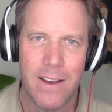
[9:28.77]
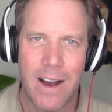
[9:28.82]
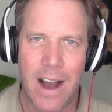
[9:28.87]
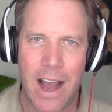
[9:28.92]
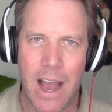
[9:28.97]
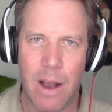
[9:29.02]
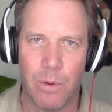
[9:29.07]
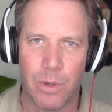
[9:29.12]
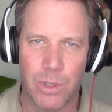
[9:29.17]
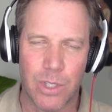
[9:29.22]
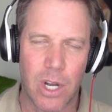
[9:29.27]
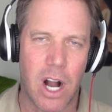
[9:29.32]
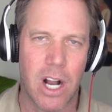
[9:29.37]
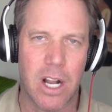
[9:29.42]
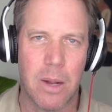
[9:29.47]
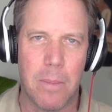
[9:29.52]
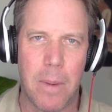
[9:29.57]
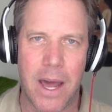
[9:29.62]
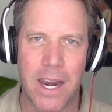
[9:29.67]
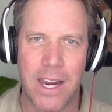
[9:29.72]
I will
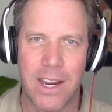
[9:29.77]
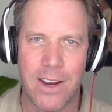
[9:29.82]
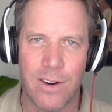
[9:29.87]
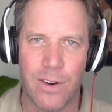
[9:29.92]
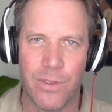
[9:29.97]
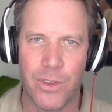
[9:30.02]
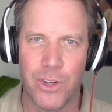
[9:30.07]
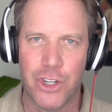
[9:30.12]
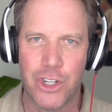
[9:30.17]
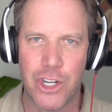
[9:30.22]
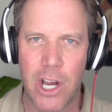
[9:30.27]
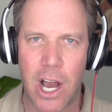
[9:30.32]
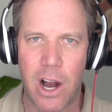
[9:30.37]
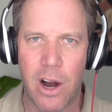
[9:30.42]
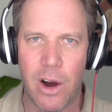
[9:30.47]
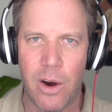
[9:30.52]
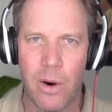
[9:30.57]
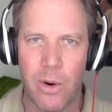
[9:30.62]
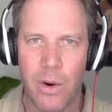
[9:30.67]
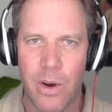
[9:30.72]
talk about it here on the
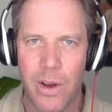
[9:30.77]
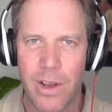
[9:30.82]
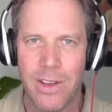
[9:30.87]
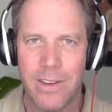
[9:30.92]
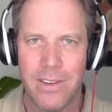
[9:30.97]
show.